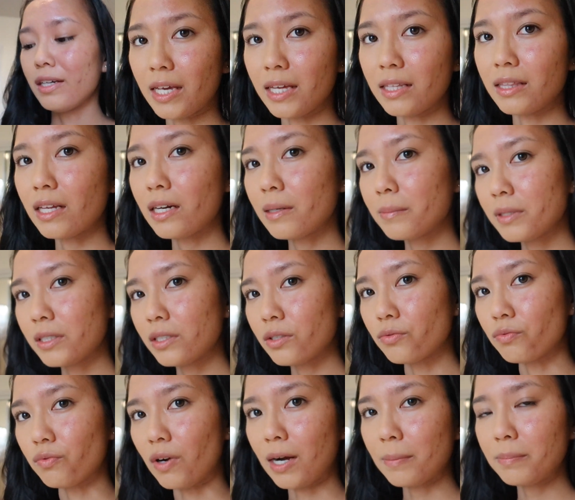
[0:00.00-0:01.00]
And then I'm gonna
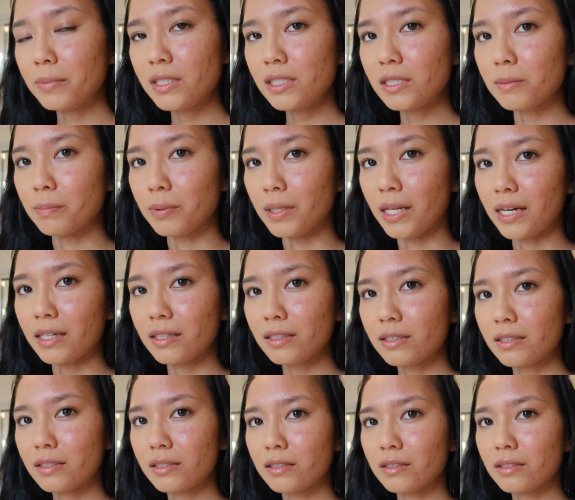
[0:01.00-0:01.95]
wrap these black